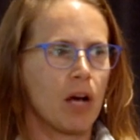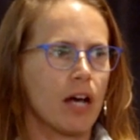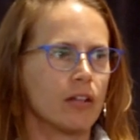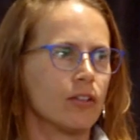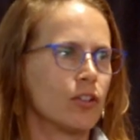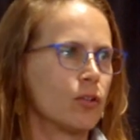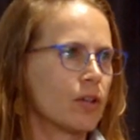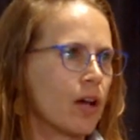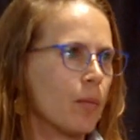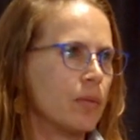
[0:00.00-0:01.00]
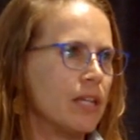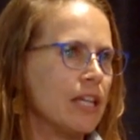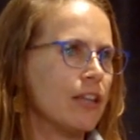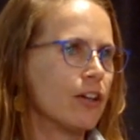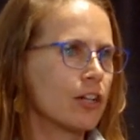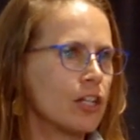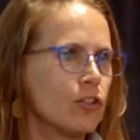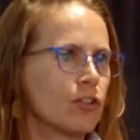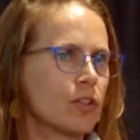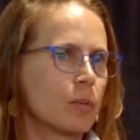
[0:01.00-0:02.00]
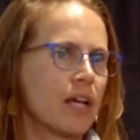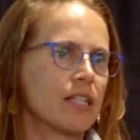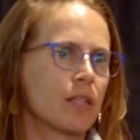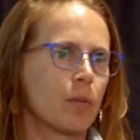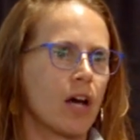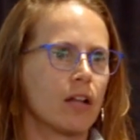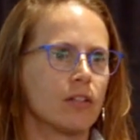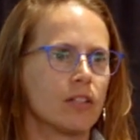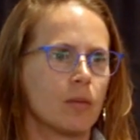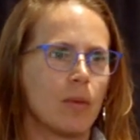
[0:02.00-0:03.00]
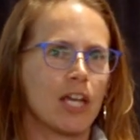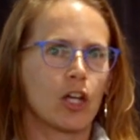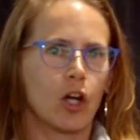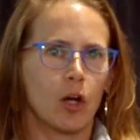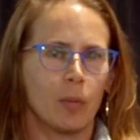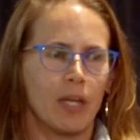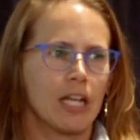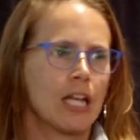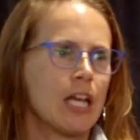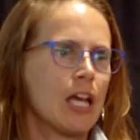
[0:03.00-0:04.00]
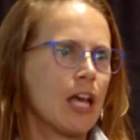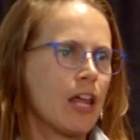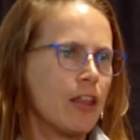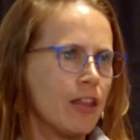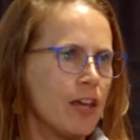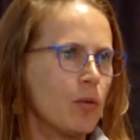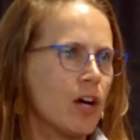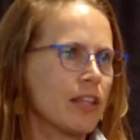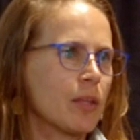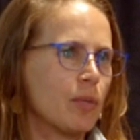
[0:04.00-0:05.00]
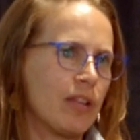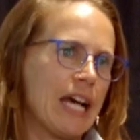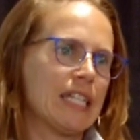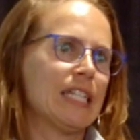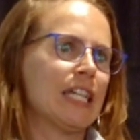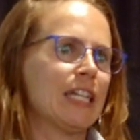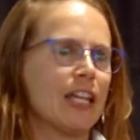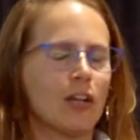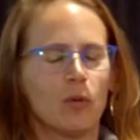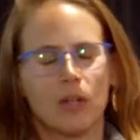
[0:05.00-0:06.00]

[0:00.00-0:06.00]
bottles to a company, they're going to use those plastic bottles to make carpet. They want the plastic. They don't